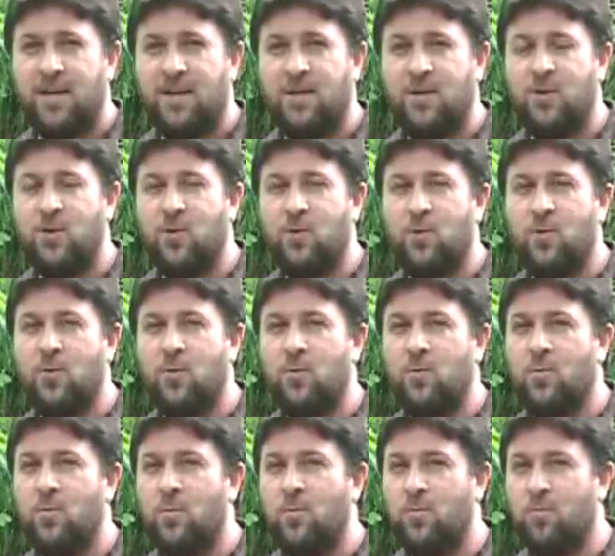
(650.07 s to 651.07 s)

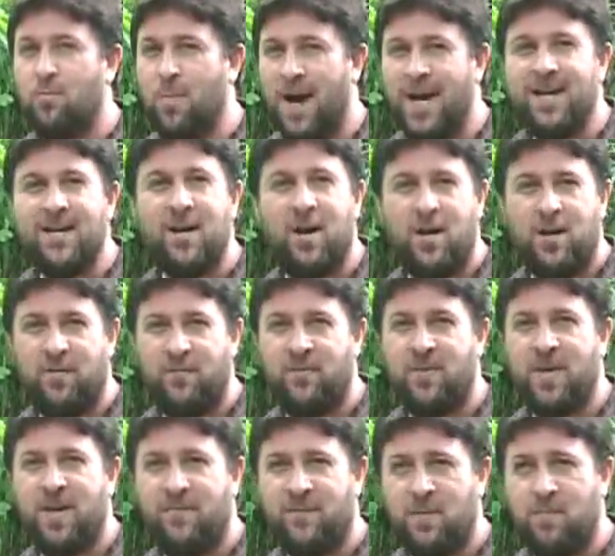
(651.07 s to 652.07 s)
you might not have
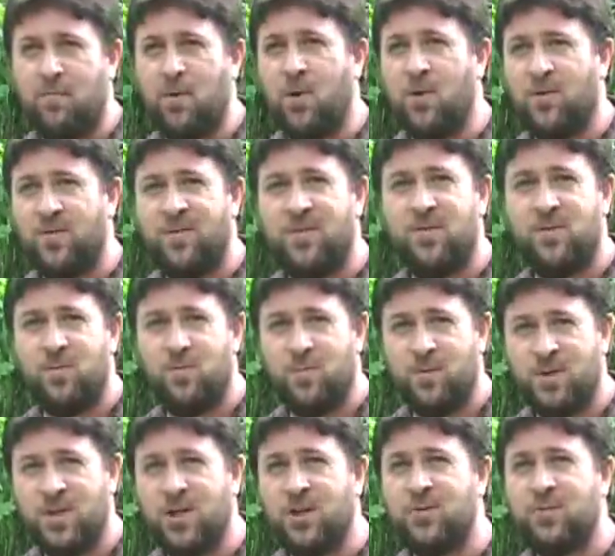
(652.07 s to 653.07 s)
given birth to
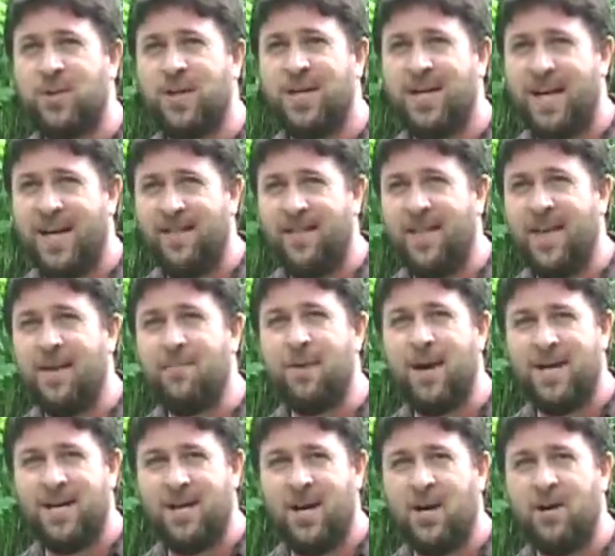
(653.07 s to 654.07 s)
children and they
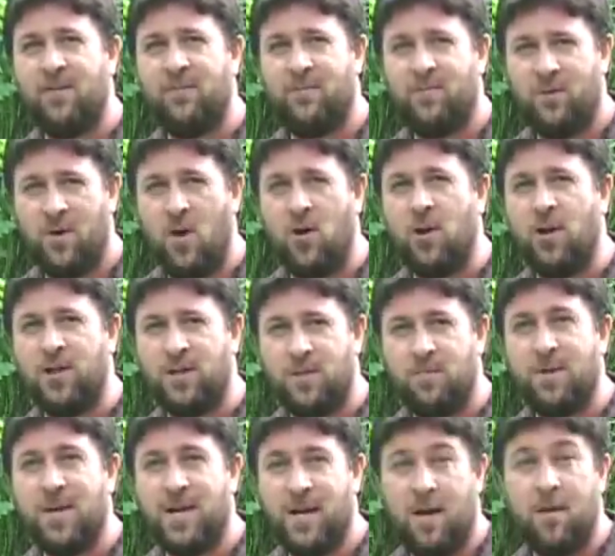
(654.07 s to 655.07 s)
might not have gone on to
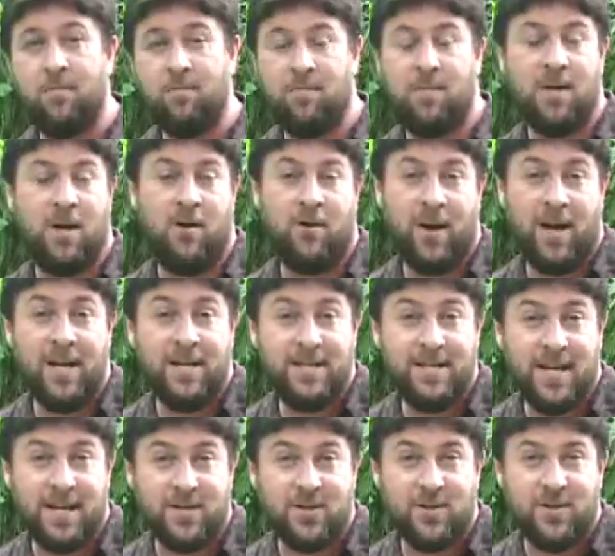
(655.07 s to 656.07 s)
become our
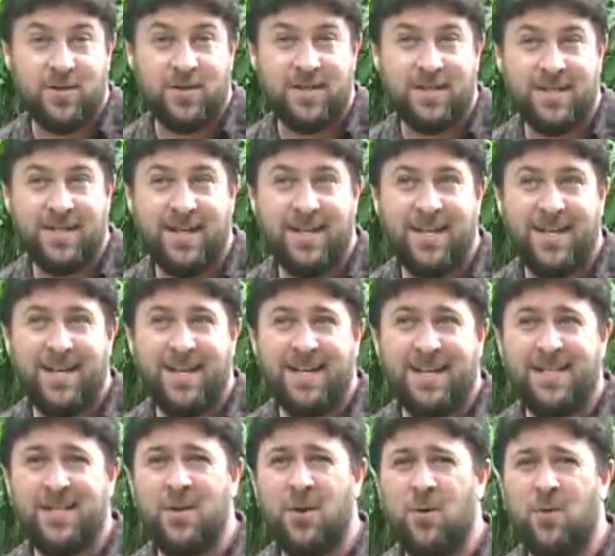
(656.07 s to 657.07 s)
ancestors.
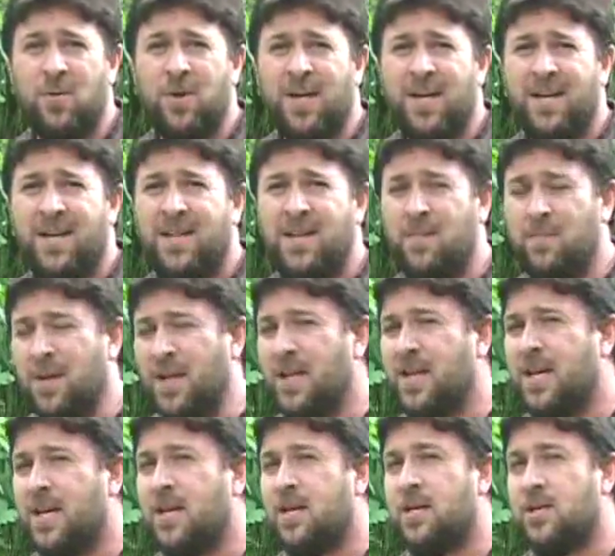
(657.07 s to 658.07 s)
So the
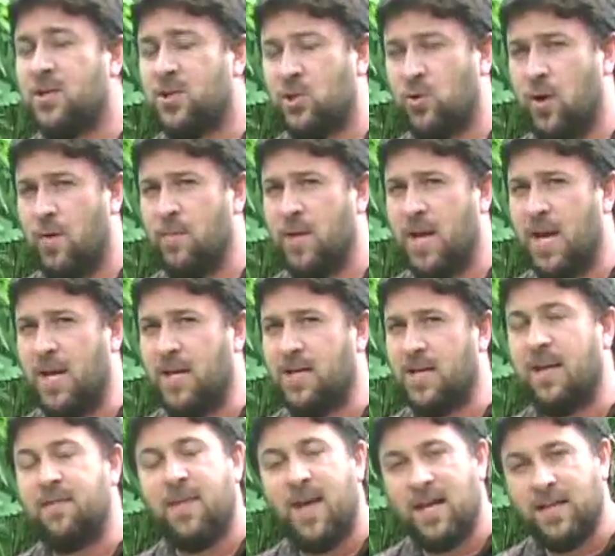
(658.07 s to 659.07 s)
ability to discriminate
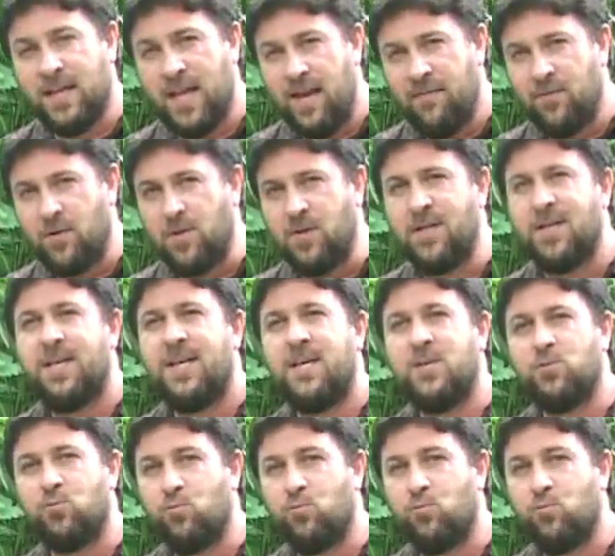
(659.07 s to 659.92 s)
at that level is